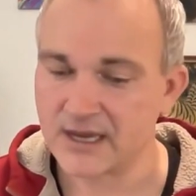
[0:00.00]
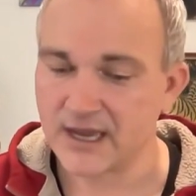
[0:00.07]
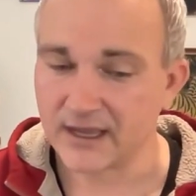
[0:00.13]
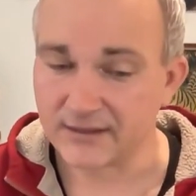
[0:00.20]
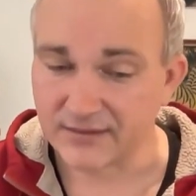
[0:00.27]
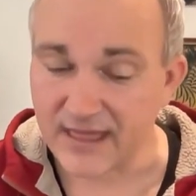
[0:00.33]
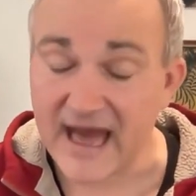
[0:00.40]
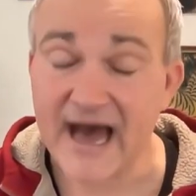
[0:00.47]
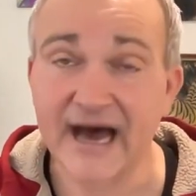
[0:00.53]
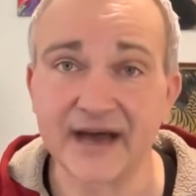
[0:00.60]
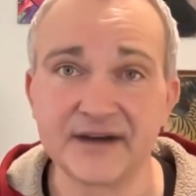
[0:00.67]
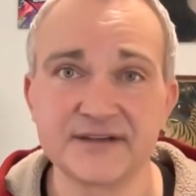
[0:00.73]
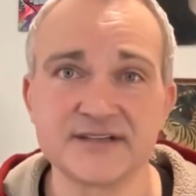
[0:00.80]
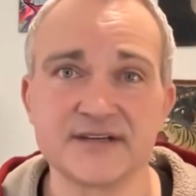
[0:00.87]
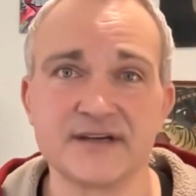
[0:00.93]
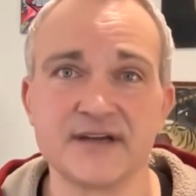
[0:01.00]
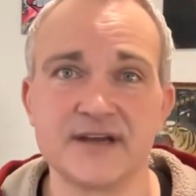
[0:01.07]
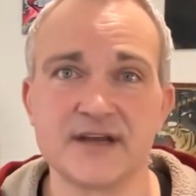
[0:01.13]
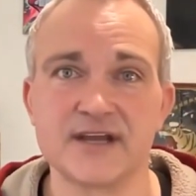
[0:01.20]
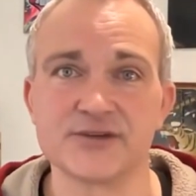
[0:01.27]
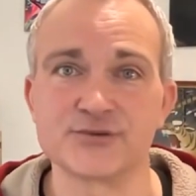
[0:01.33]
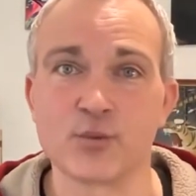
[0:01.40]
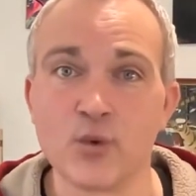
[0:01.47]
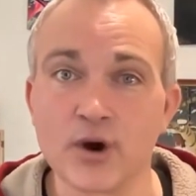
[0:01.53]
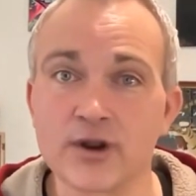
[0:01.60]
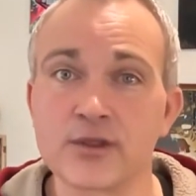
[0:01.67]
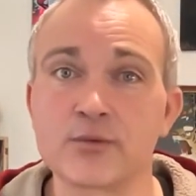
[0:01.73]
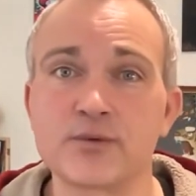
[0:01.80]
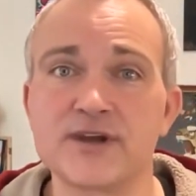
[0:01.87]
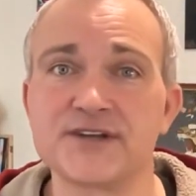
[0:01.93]
And that is one
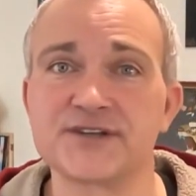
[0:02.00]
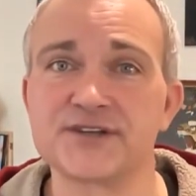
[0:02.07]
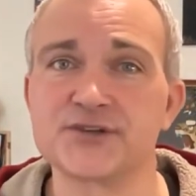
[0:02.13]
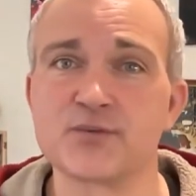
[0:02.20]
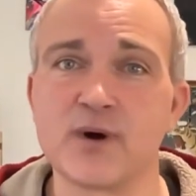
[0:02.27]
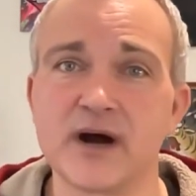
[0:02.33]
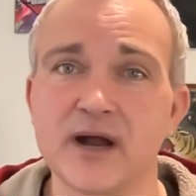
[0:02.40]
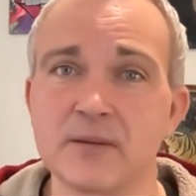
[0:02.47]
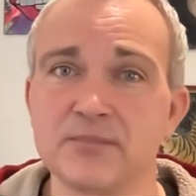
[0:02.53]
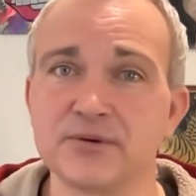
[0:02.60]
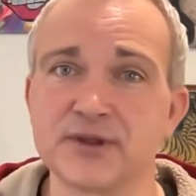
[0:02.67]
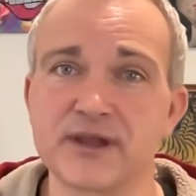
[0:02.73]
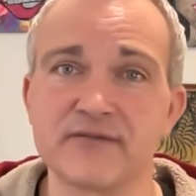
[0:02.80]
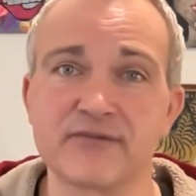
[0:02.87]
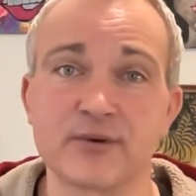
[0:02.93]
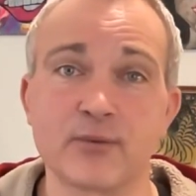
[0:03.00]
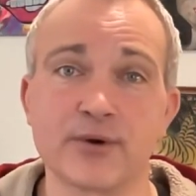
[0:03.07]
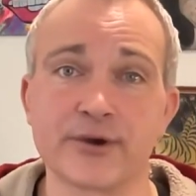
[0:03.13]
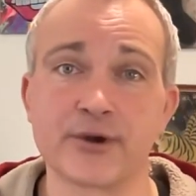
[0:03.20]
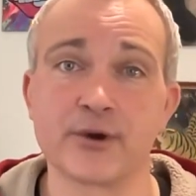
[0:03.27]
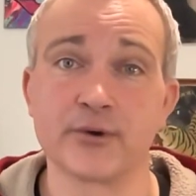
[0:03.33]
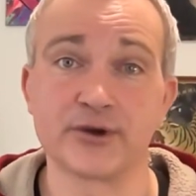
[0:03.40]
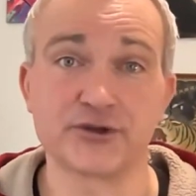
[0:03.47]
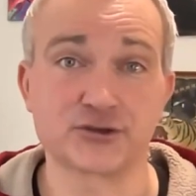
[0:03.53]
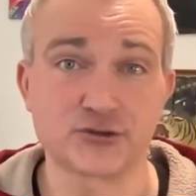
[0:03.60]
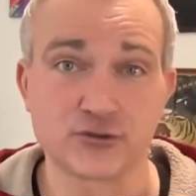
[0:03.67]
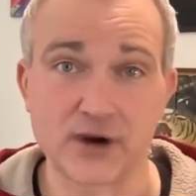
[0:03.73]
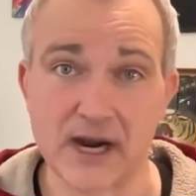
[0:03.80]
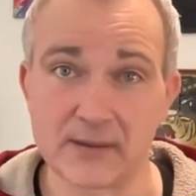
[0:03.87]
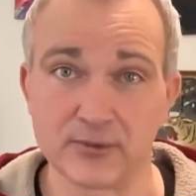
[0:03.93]
of the reasons why I believe that we're going
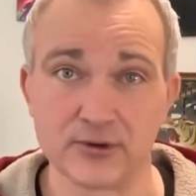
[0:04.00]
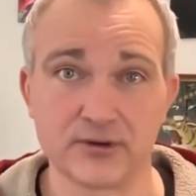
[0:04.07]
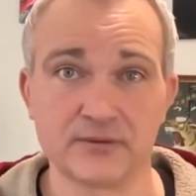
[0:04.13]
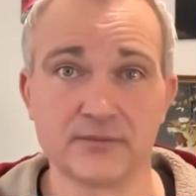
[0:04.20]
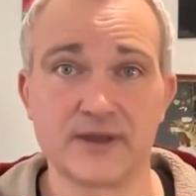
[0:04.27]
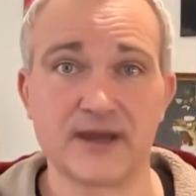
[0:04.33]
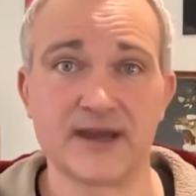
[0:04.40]
tribal